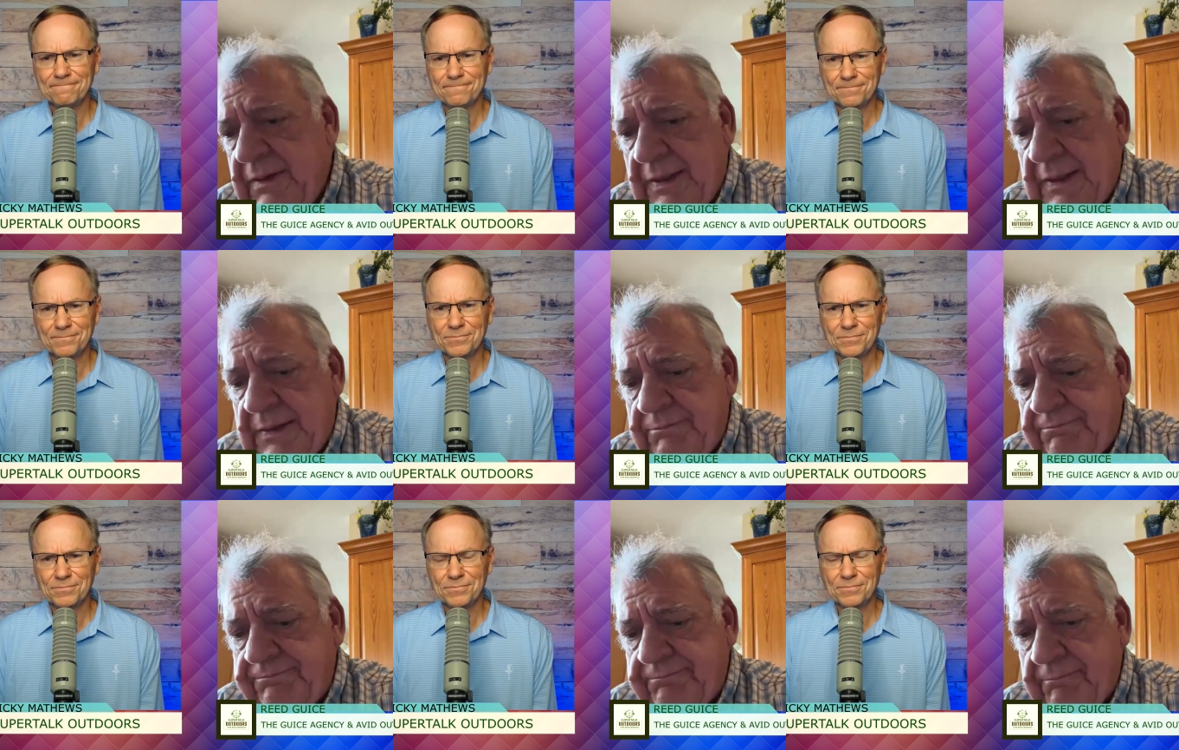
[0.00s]

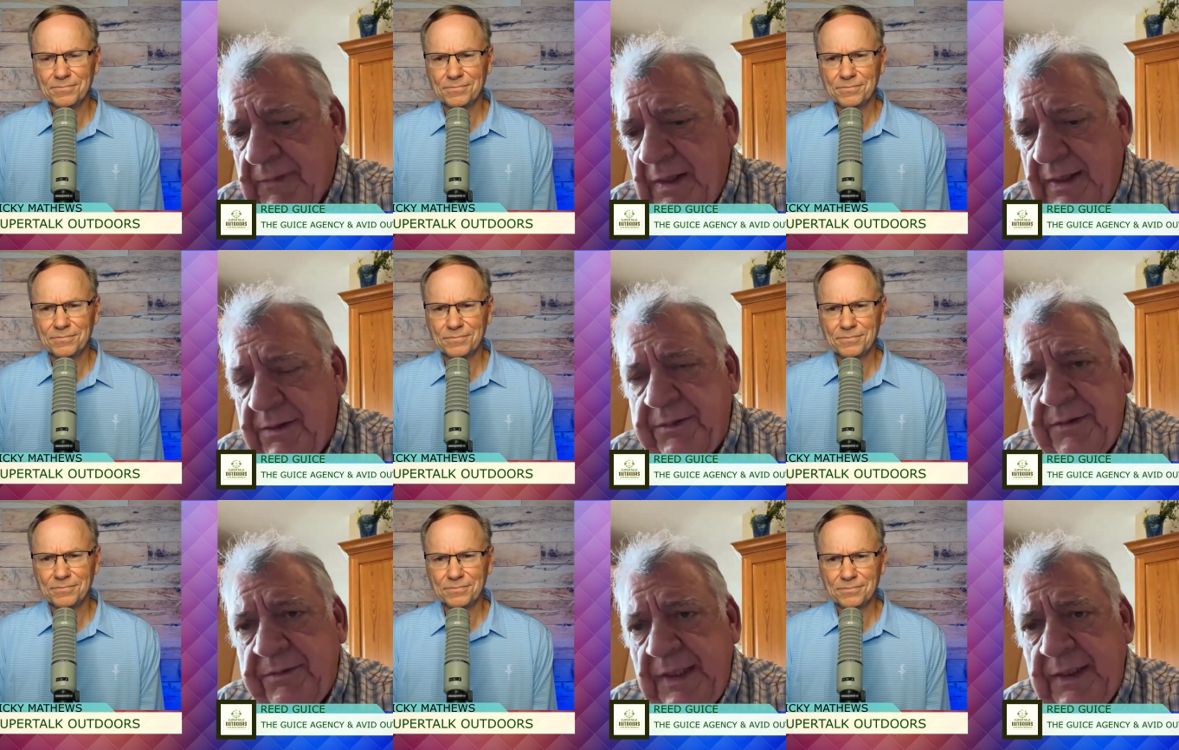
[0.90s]
Speaker 1: Um, it's
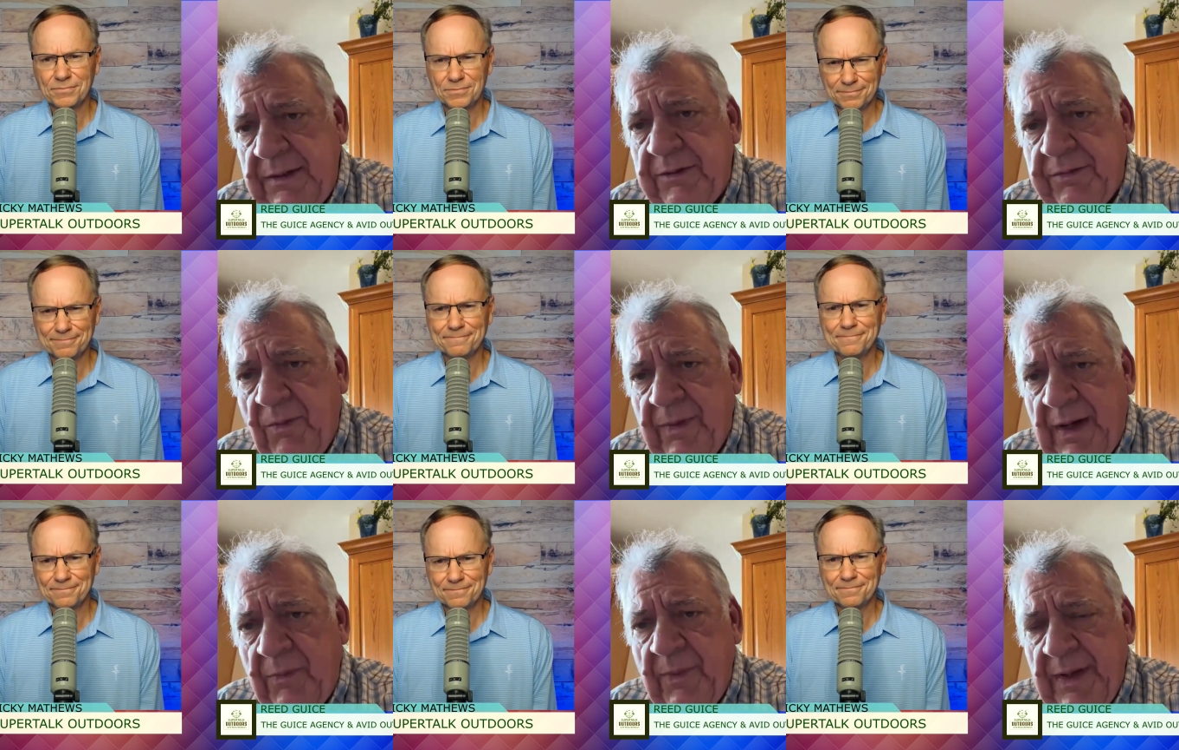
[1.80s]
just it could
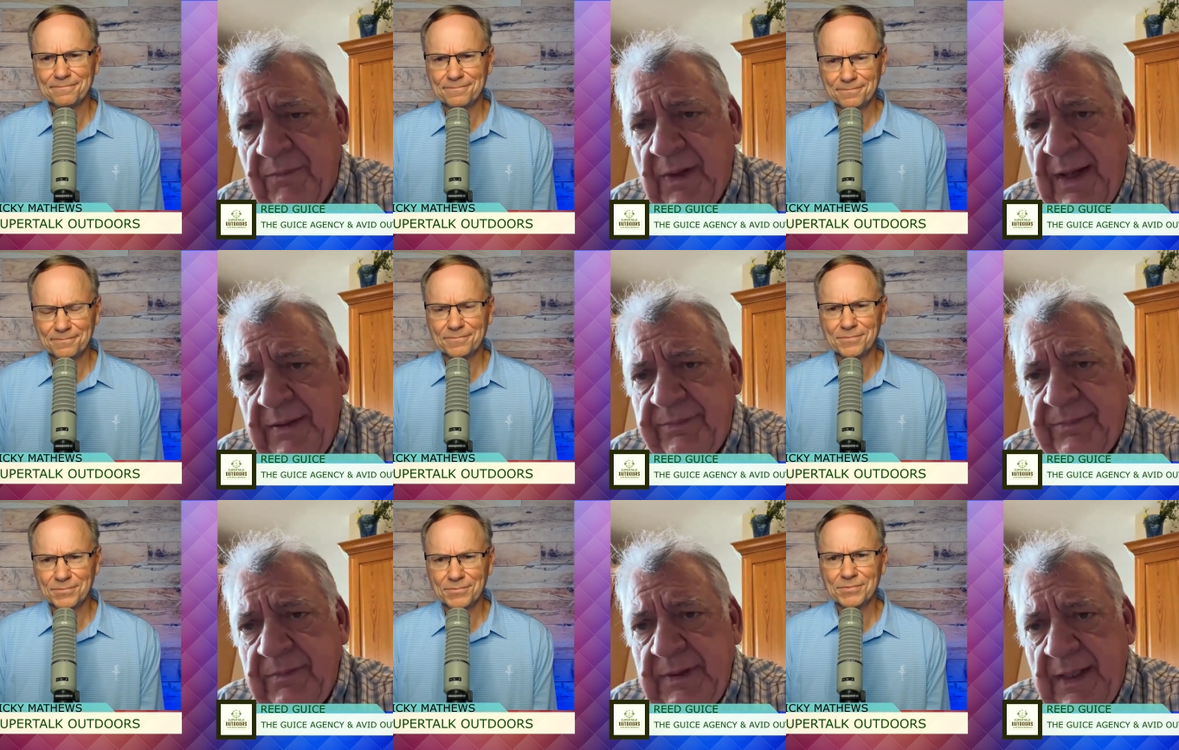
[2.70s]
destroy our way of life
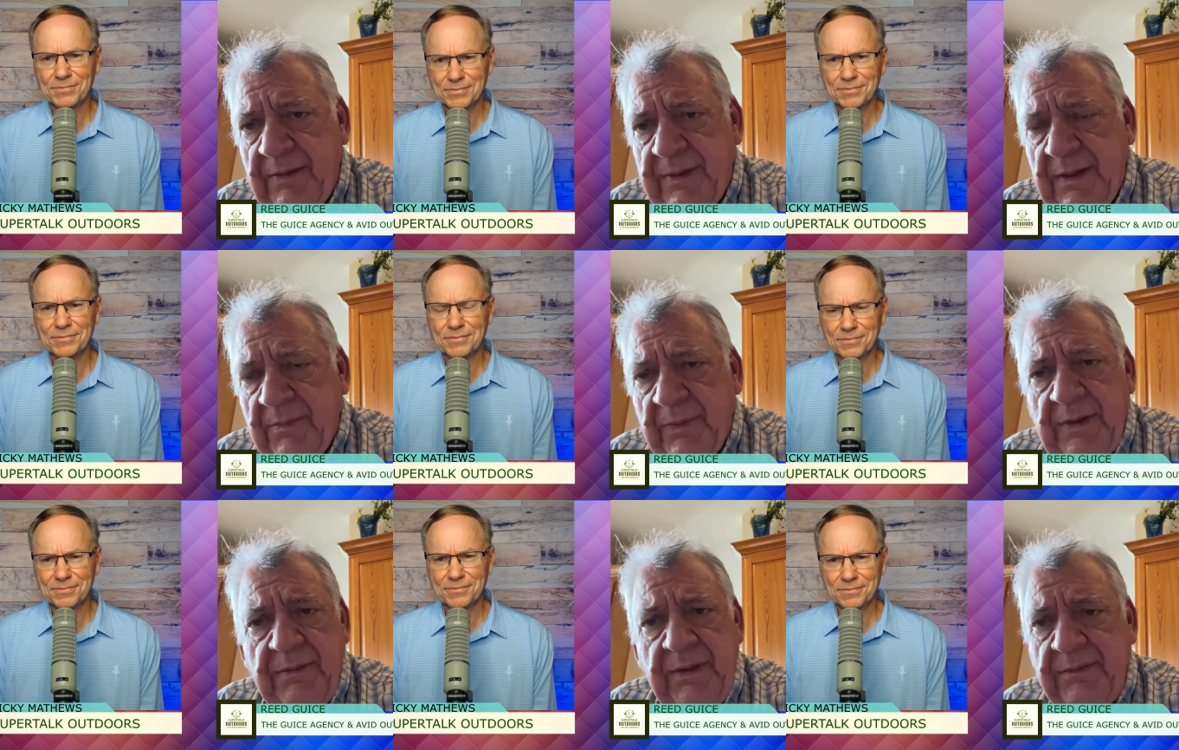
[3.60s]
down here.
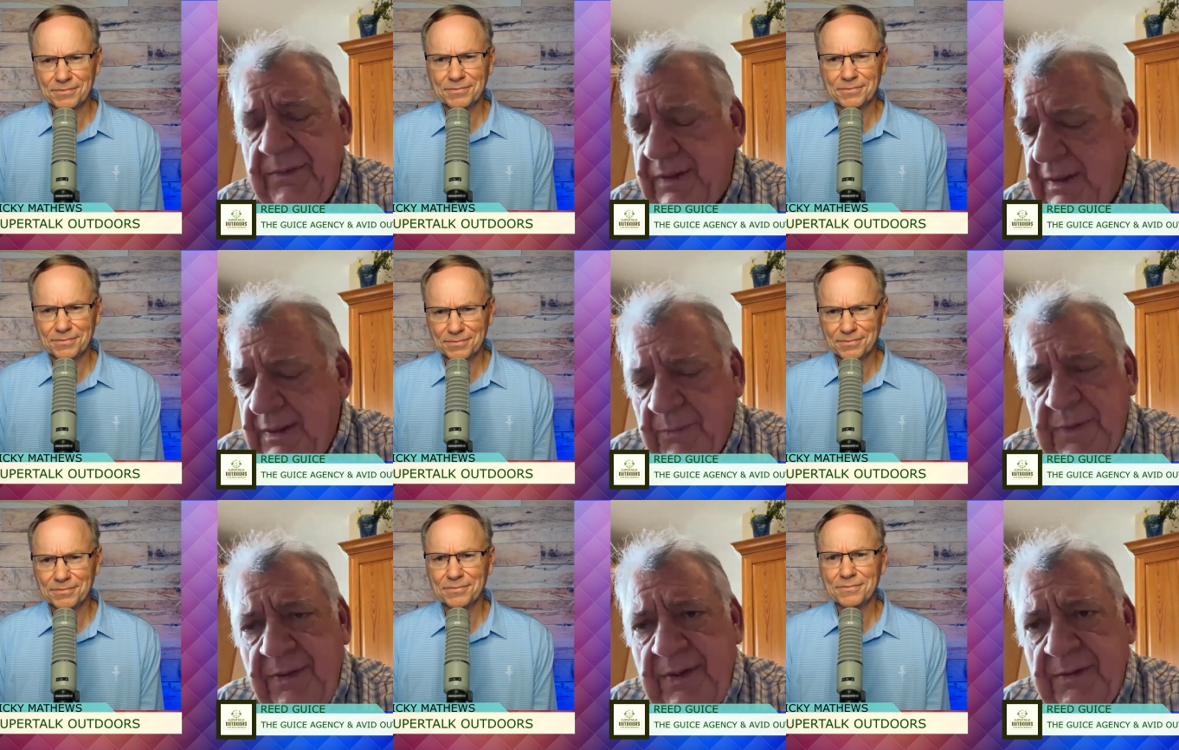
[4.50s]
When you, you
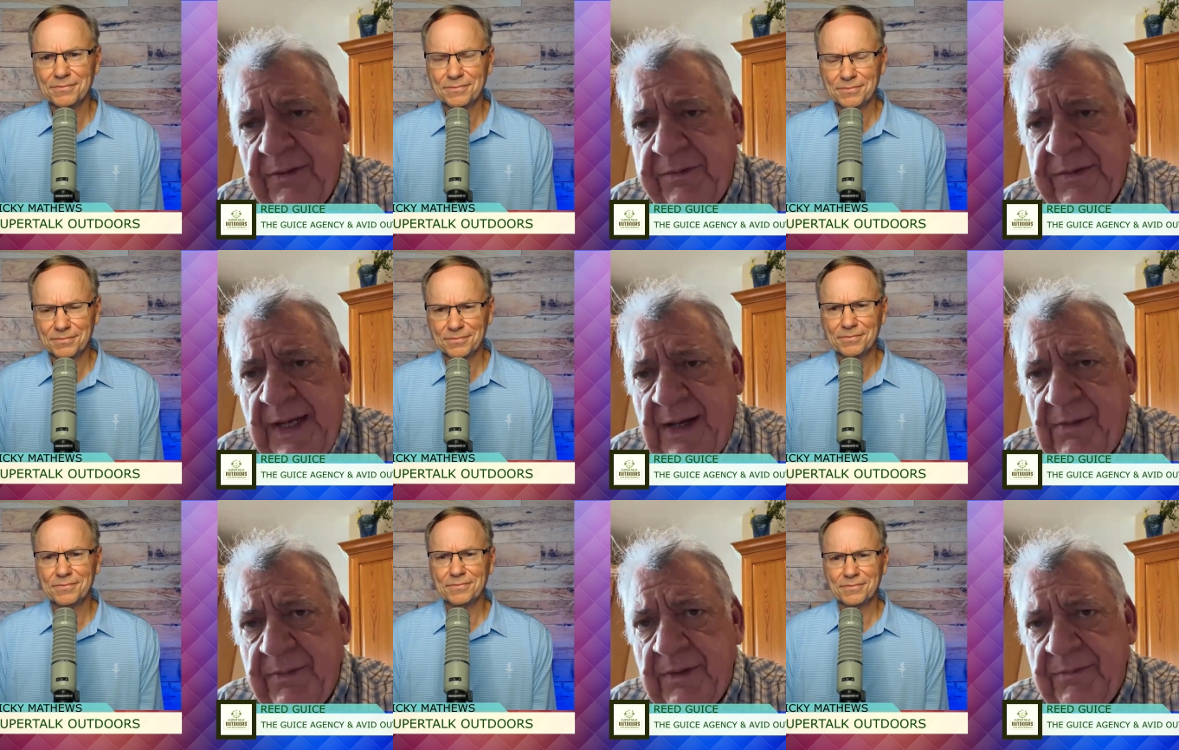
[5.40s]
when you hear the
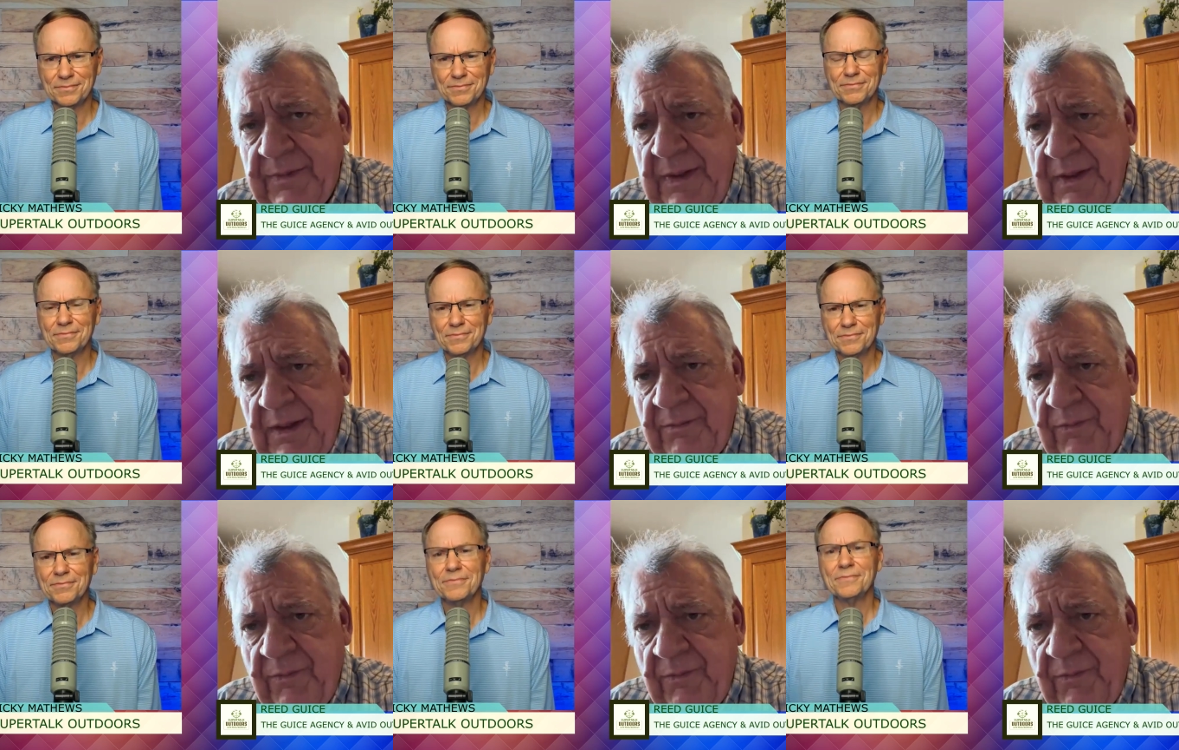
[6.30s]
sound of
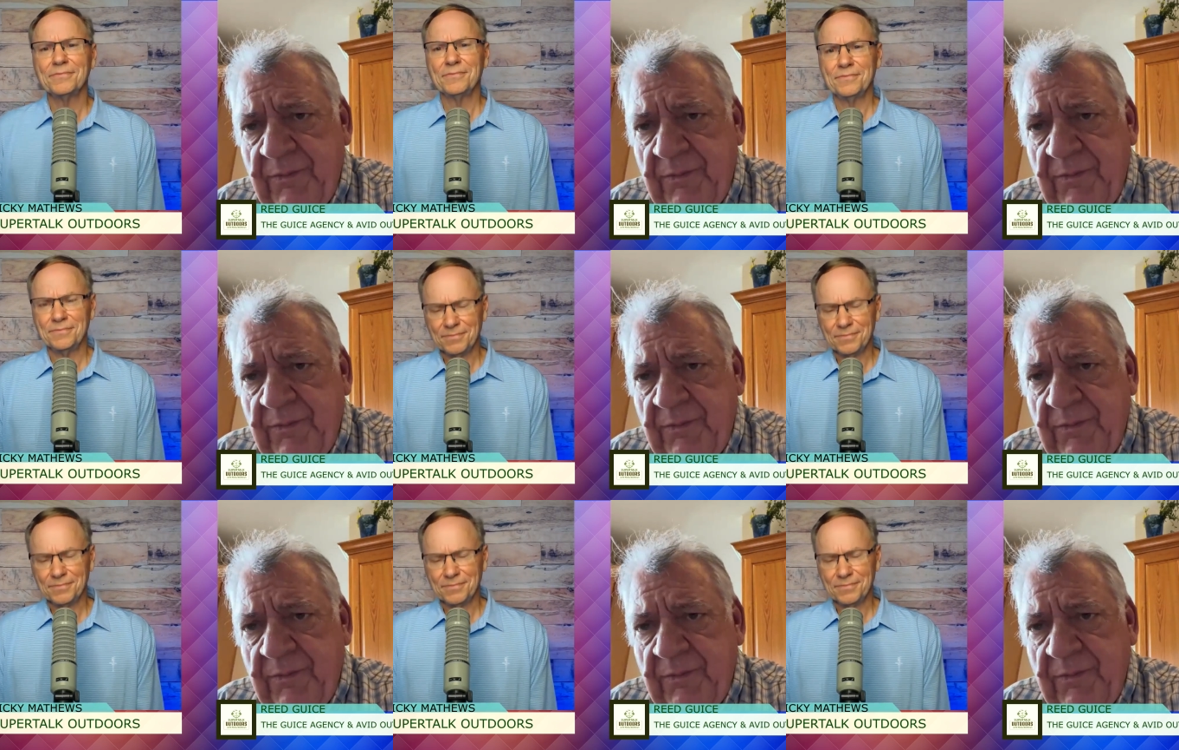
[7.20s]
oysters